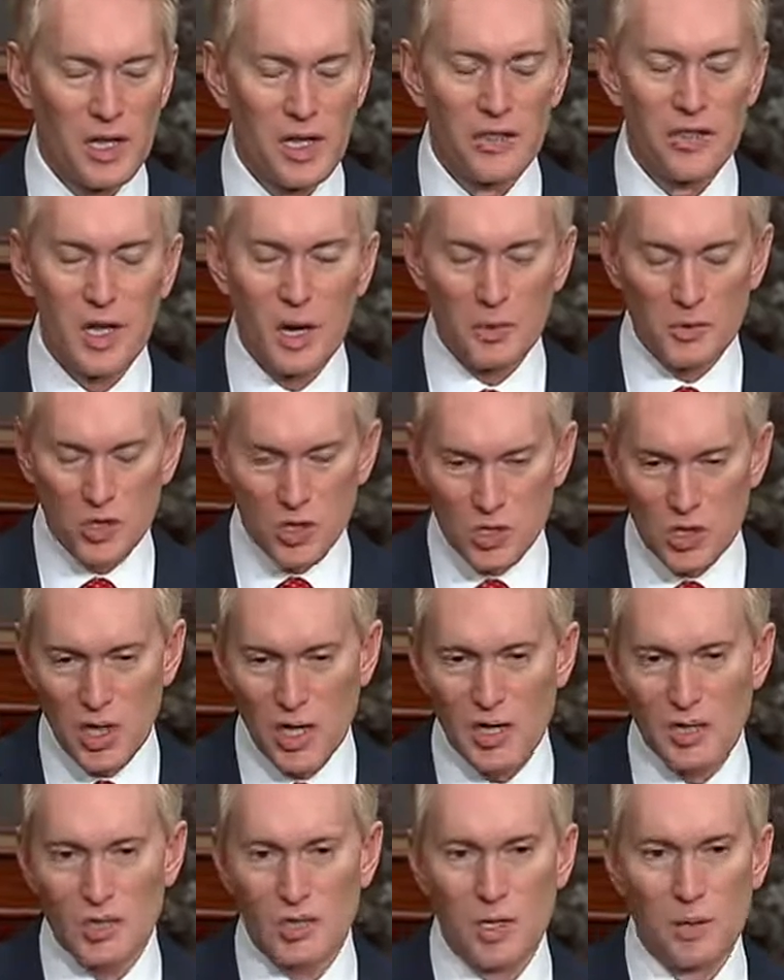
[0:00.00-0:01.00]
That was
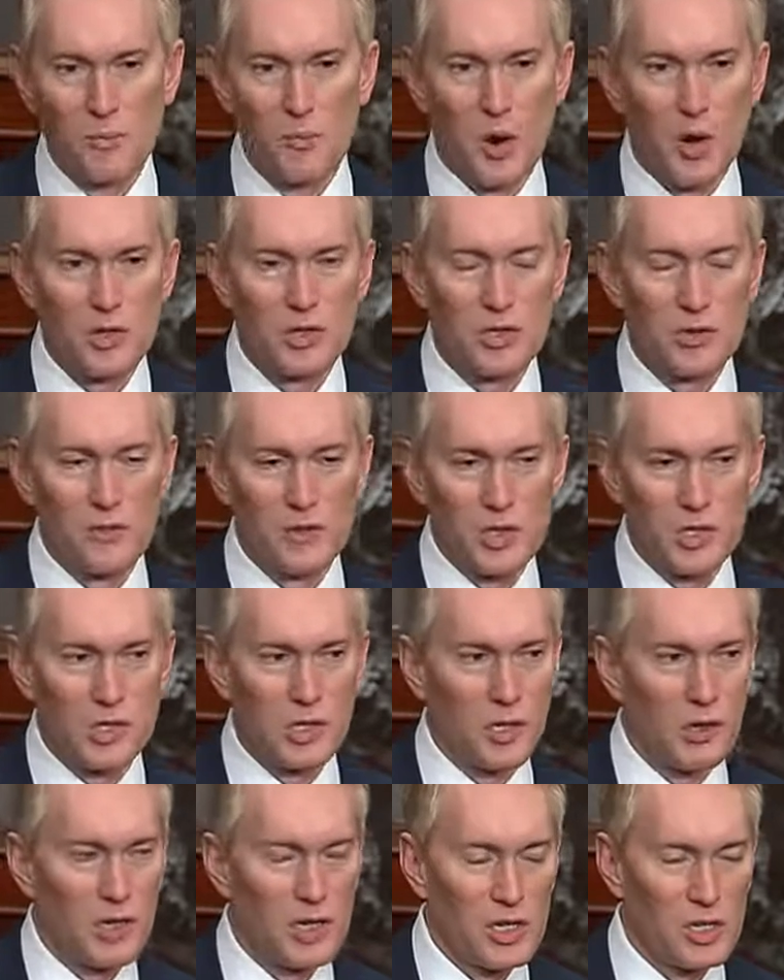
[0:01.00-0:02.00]
changed in March of this
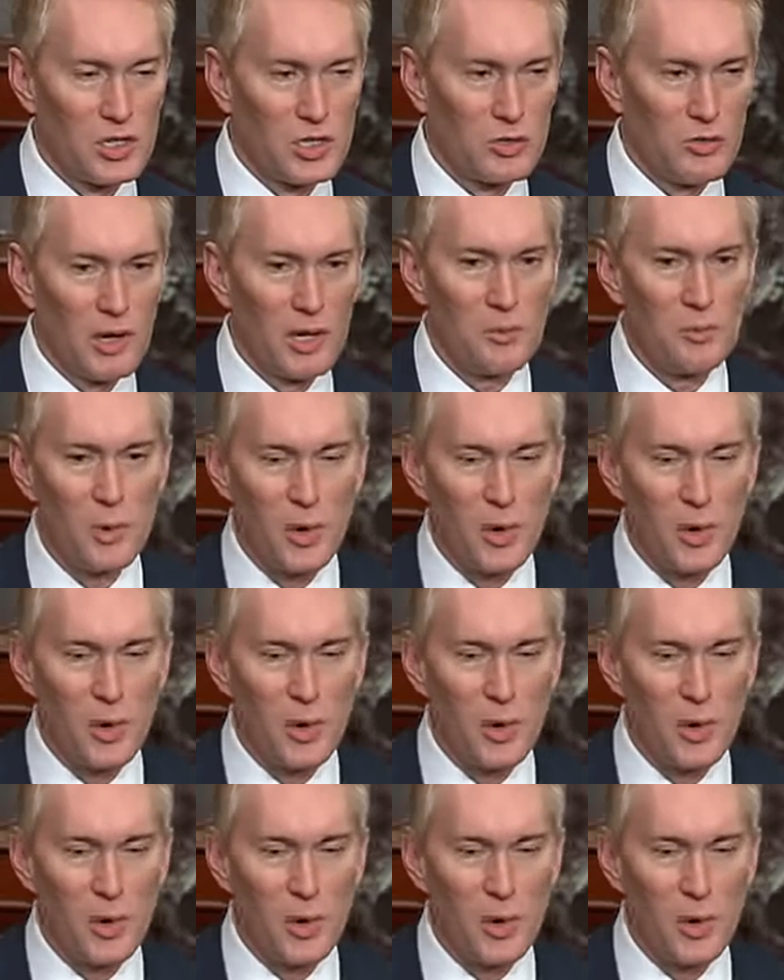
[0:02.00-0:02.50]
year in a straight